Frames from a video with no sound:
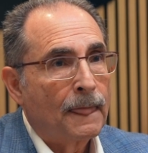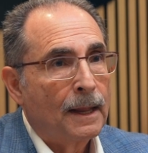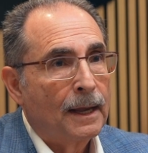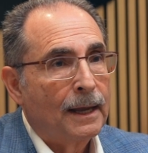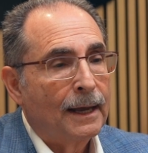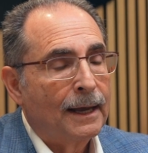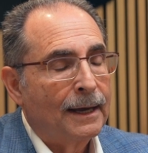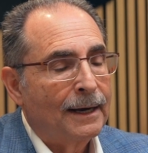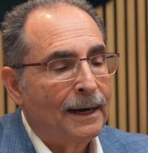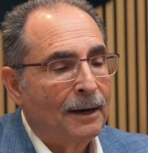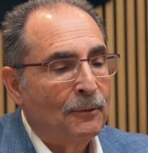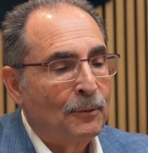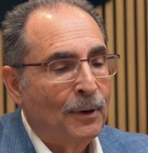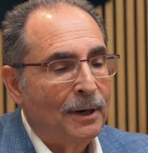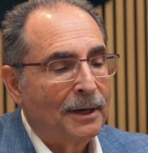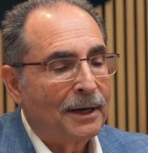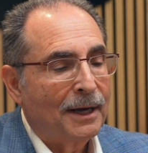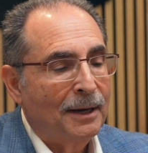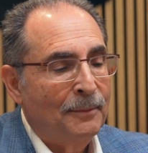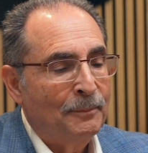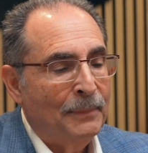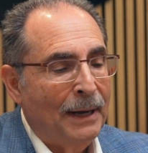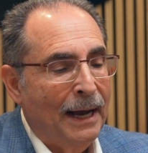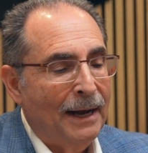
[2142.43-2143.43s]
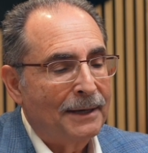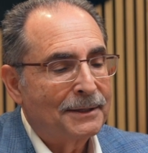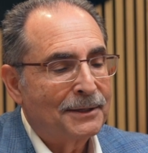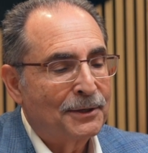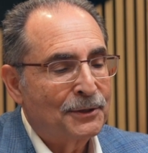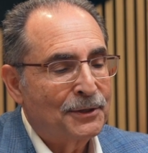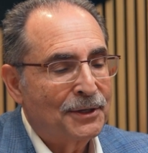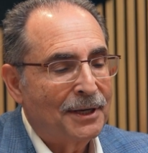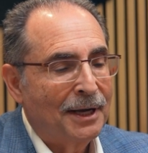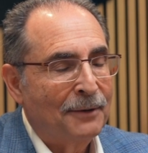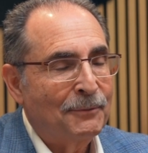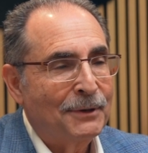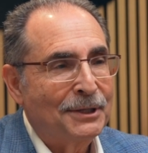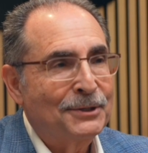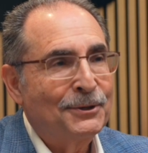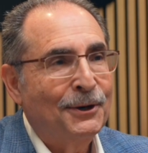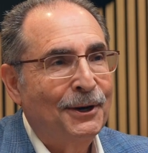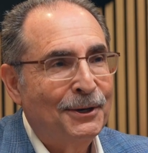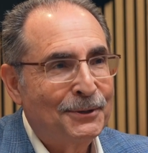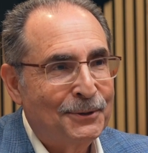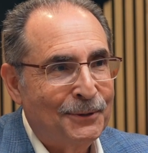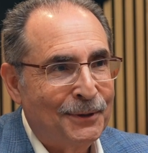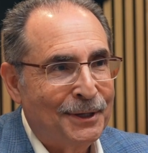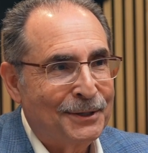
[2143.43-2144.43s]
And I want to come back to say we
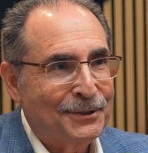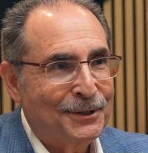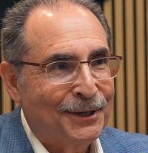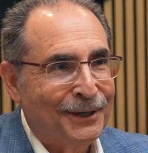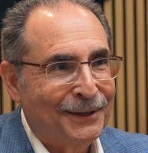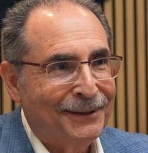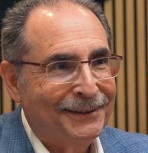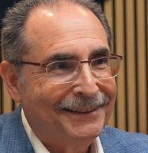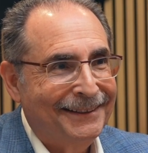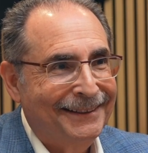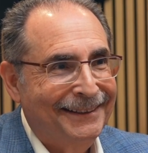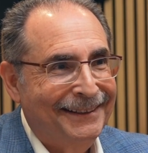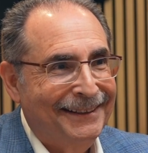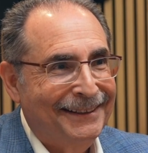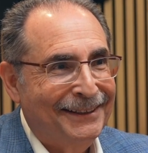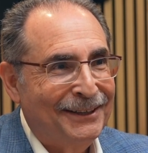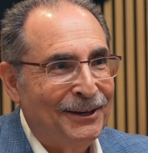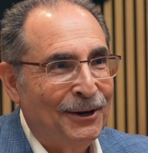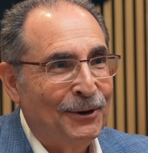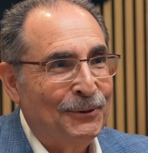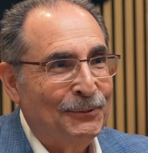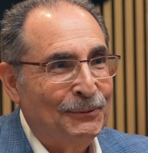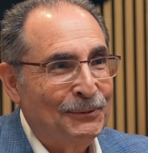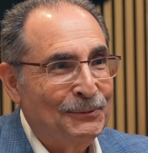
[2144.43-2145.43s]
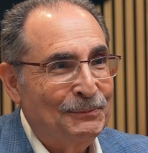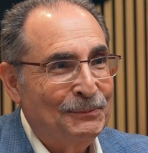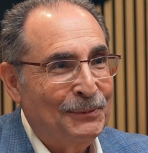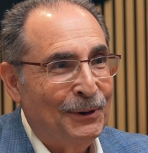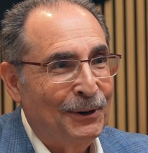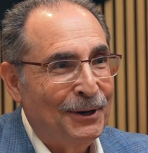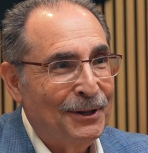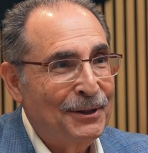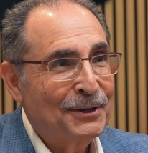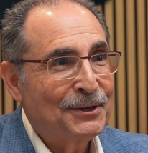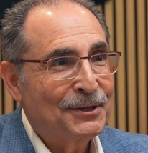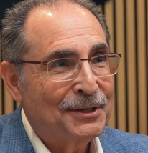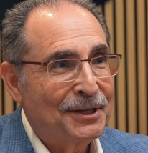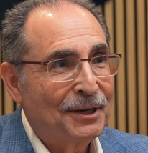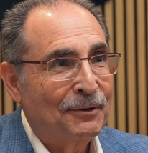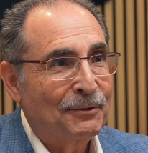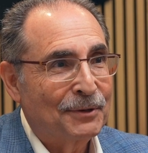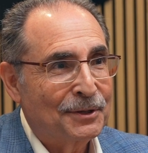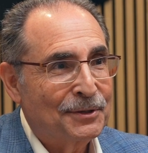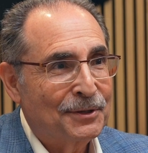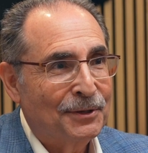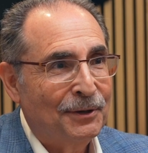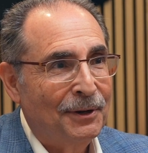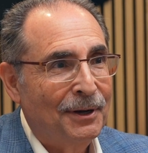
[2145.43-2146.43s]
talk to each other. Part of the
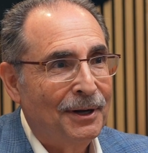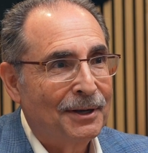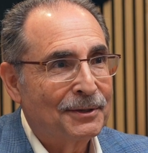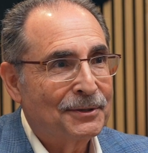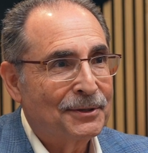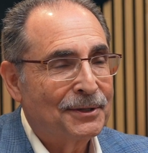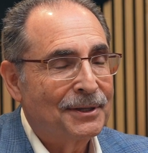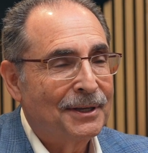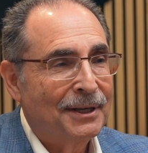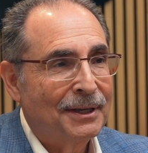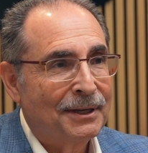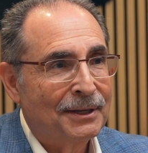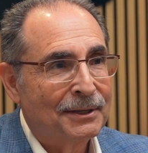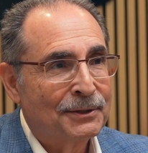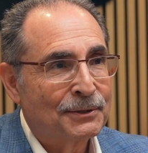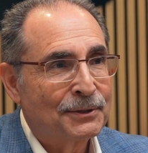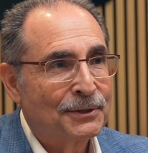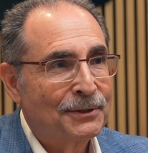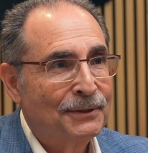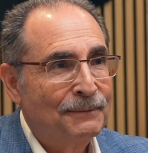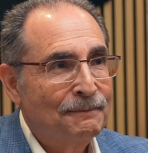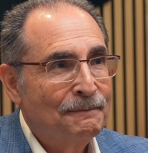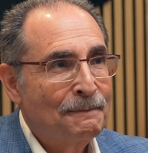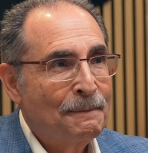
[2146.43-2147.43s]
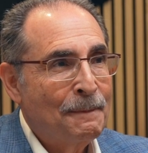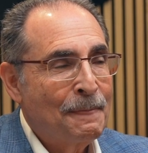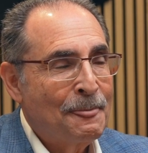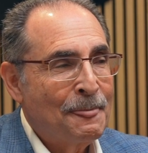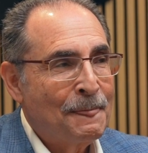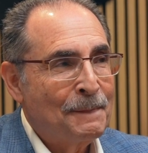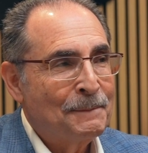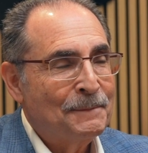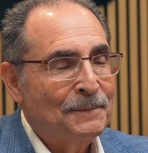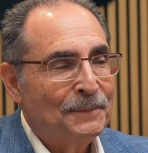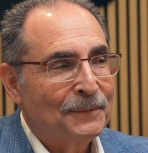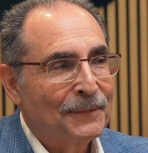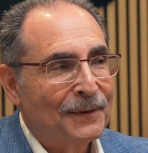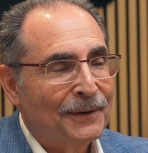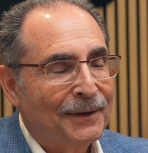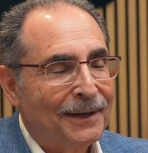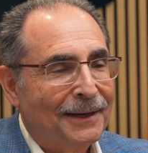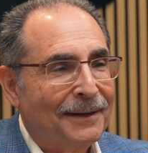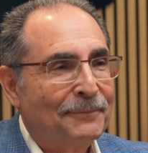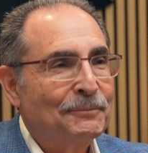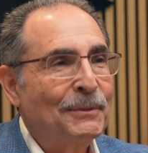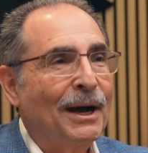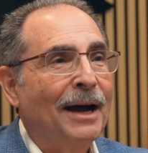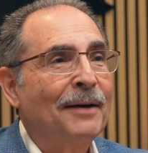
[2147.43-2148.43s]
secret sauce is,
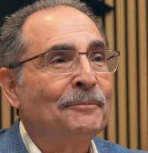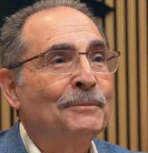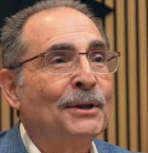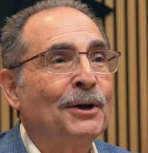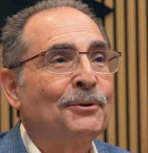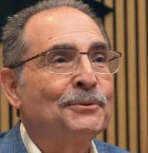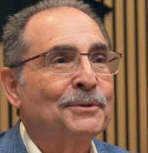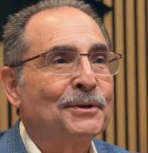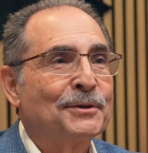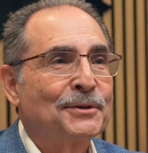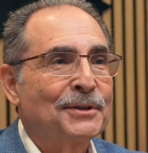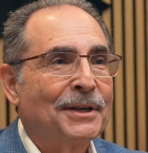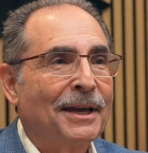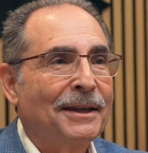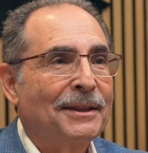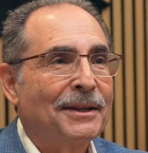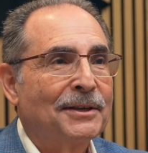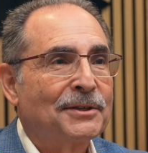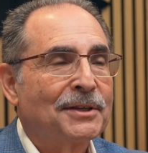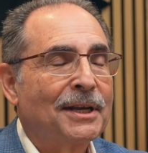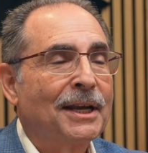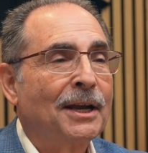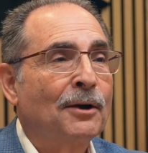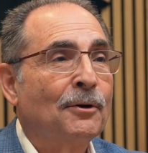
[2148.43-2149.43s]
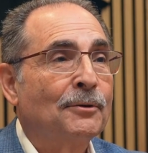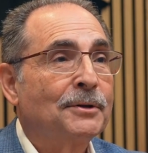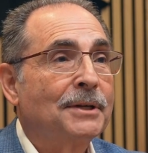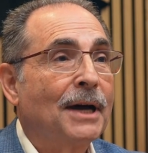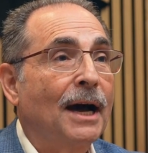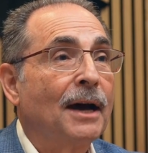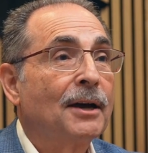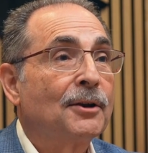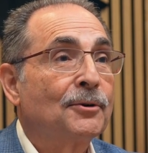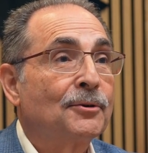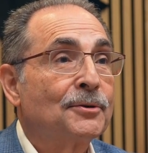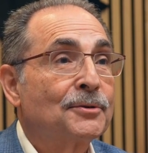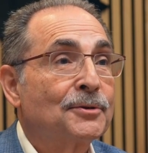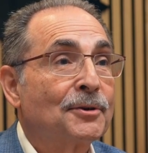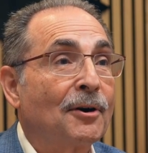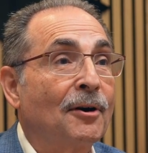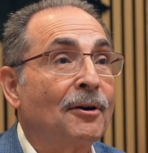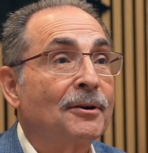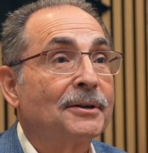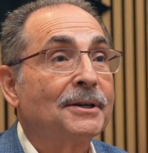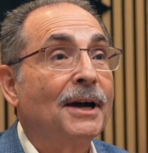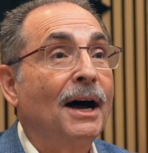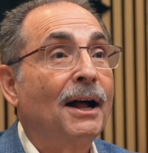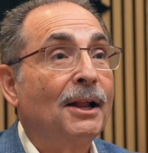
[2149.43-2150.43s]
I'm known to say this, ego-titers
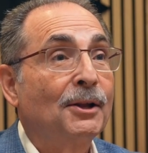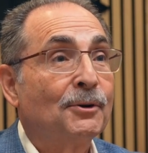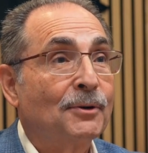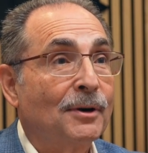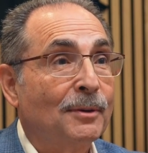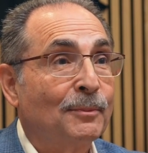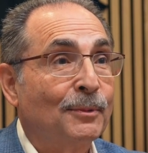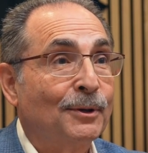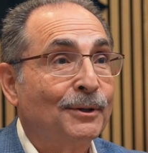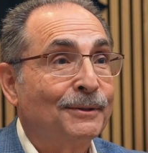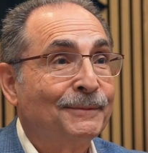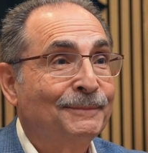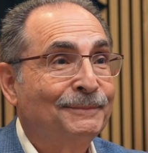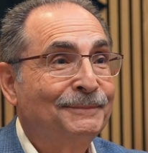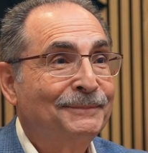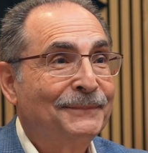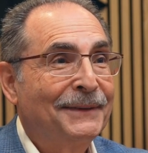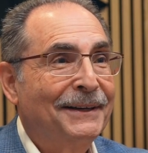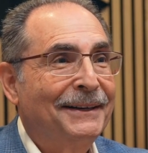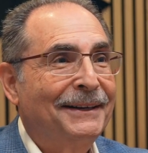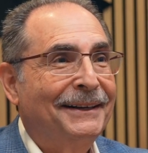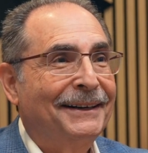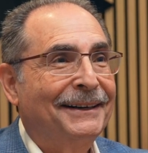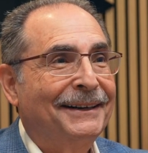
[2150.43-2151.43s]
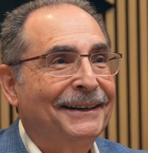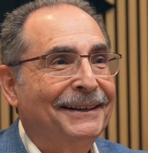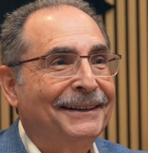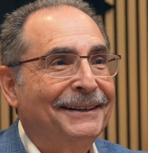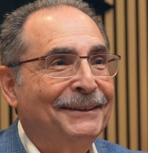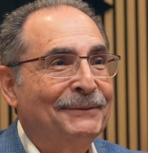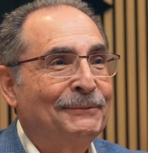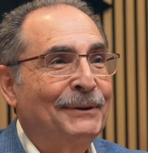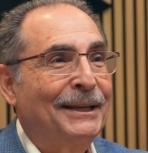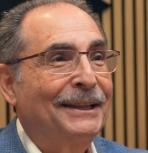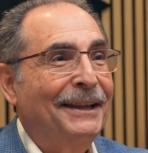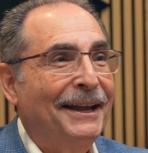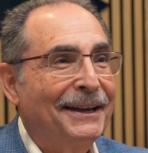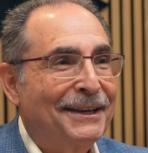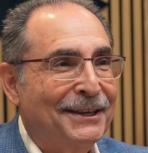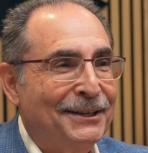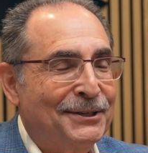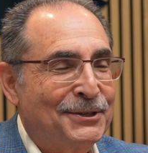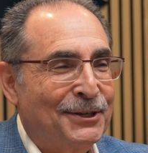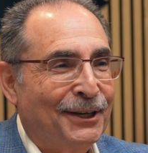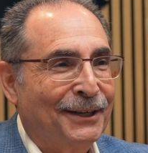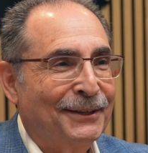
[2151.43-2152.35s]
are tolerable. We like each other.